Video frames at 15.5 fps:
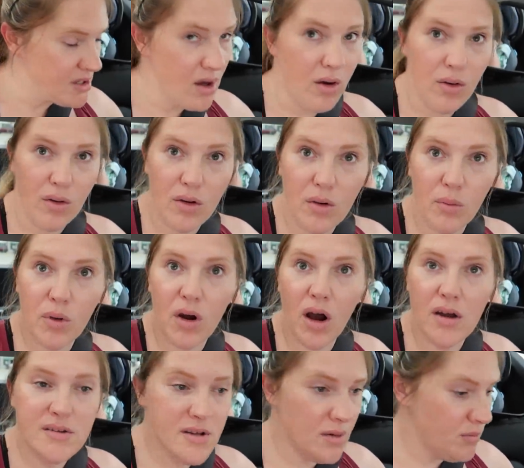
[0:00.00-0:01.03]
so we're
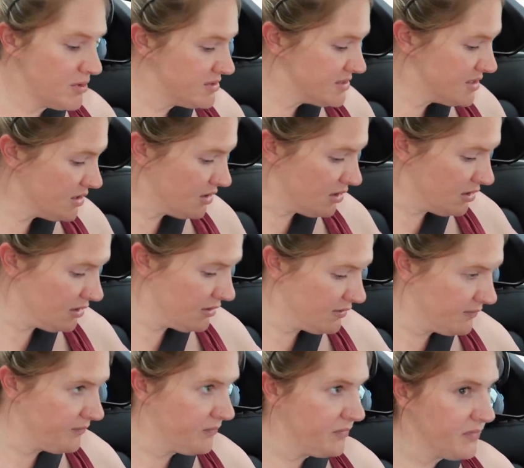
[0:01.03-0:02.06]
all done with dinner.
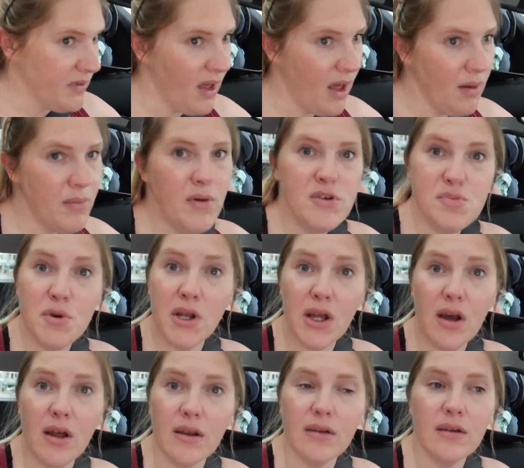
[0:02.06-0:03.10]
Um, it was pretty
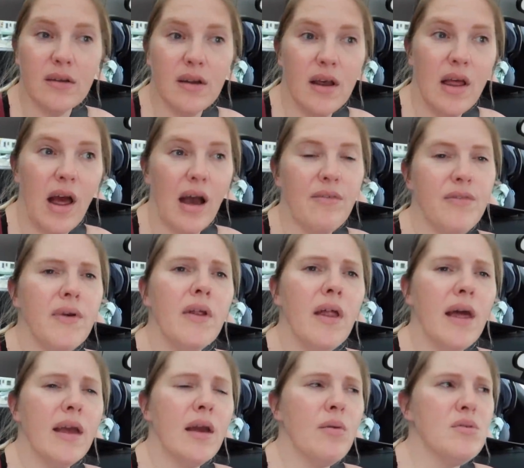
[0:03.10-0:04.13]
good. I feel
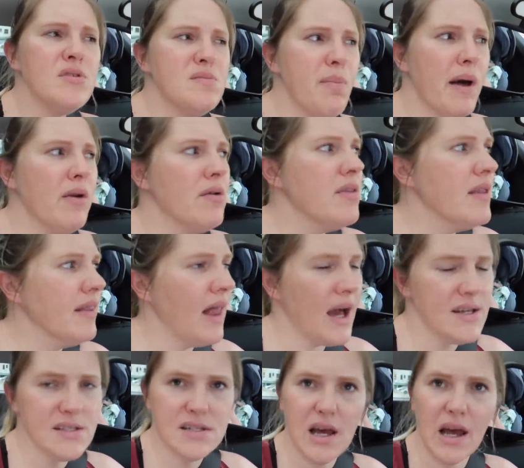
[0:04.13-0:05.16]
like it was better than
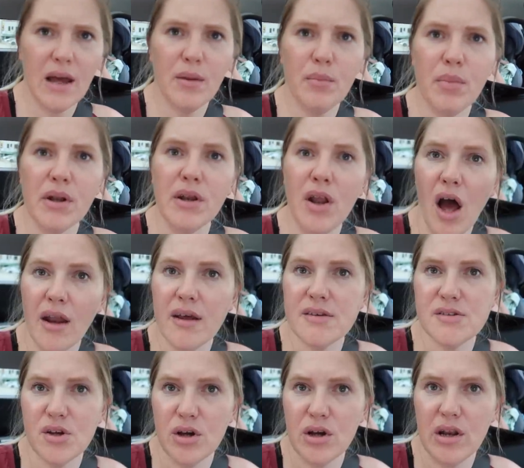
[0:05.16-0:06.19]
last time, but not
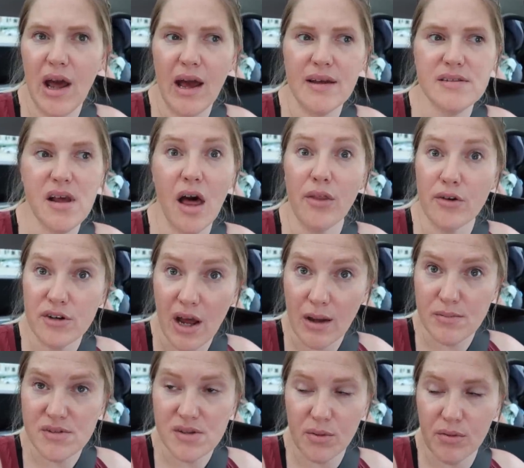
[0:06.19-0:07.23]
as good as other
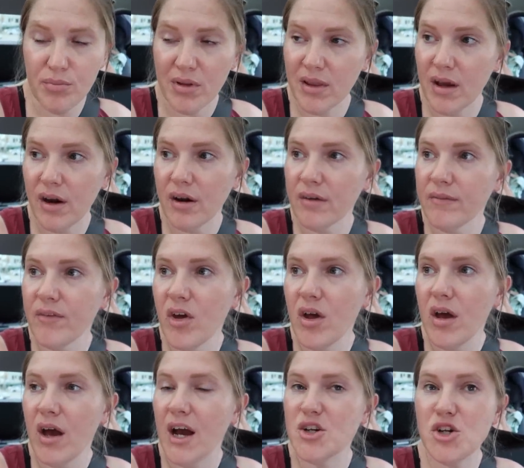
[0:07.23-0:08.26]
times that we've been there.
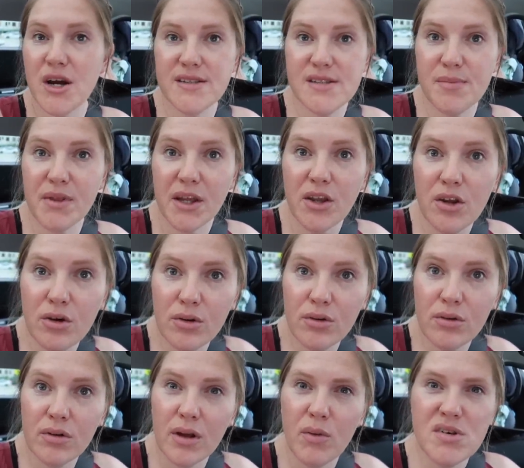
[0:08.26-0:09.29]
I tried something
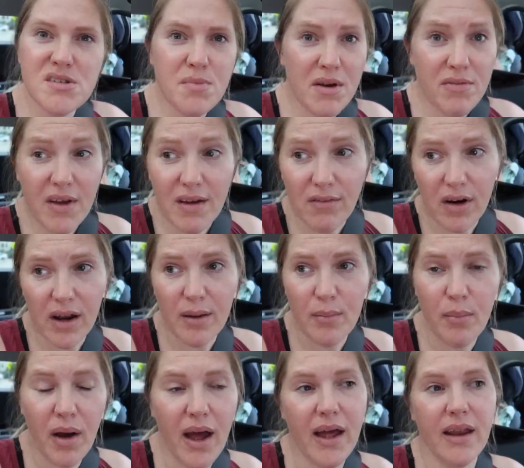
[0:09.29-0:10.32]
new. It wasn't my
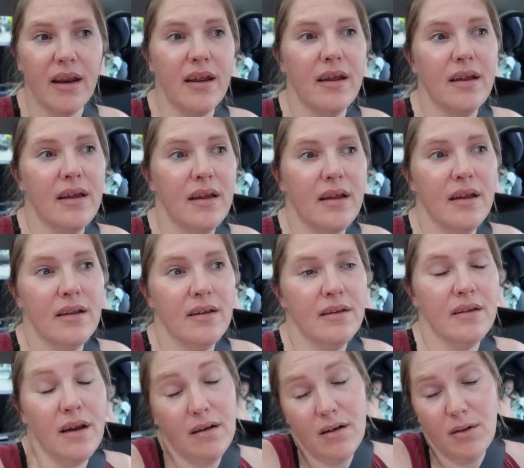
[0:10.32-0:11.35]
favorite, but
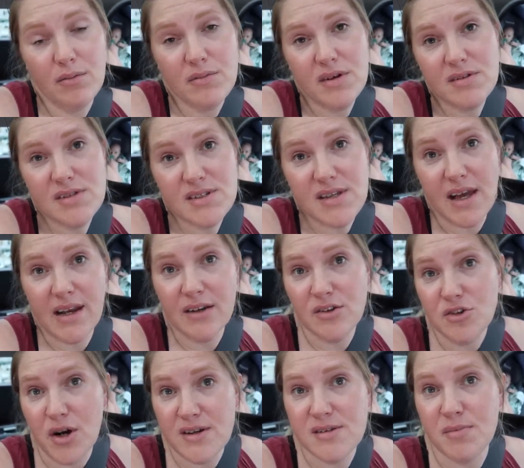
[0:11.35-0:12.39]
I don't know. It was exciting to
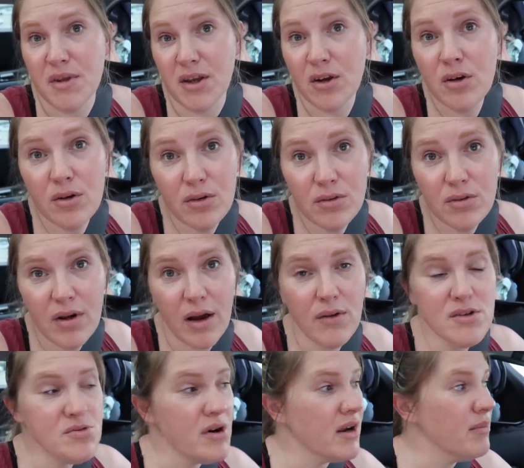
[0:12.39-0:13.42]
try something new. I
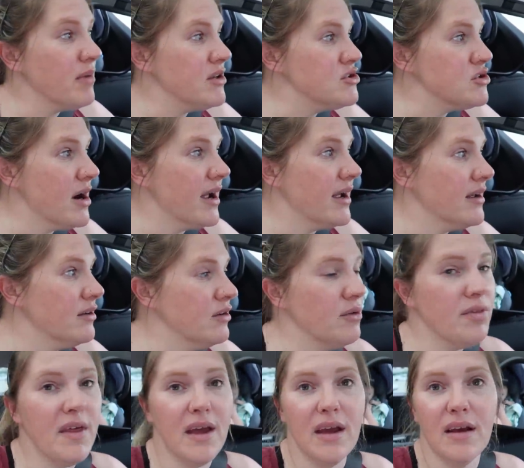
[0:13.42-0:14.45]
always recommend trying a
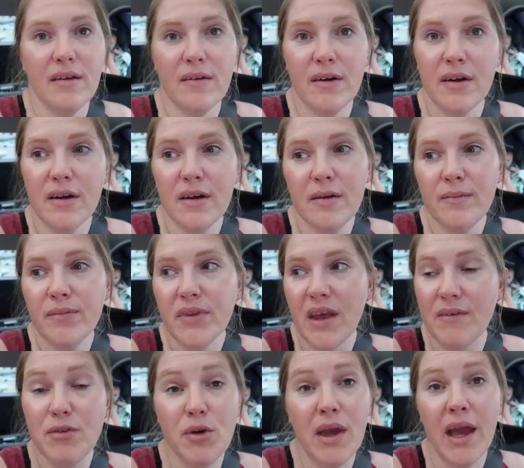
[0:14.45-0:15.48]
new thing
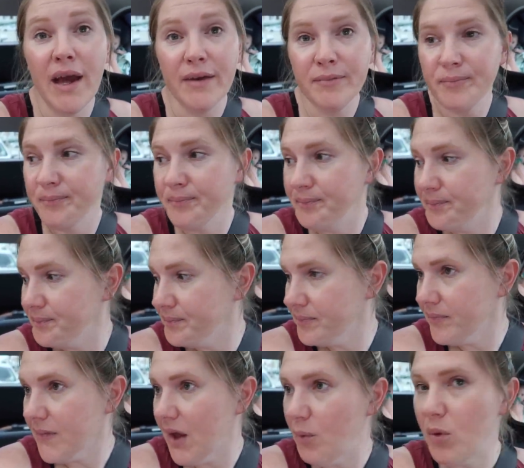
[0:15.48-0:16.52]
if you can.
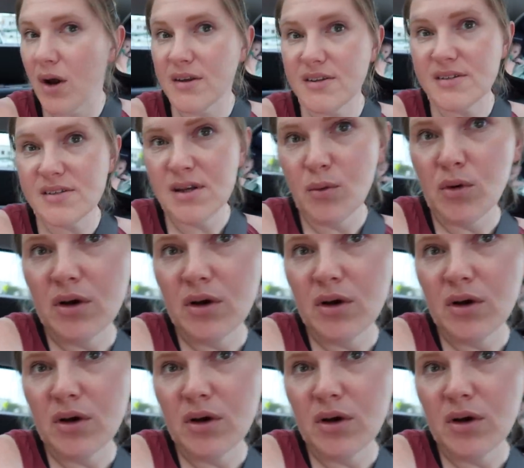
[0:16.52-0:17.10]
We're at Disney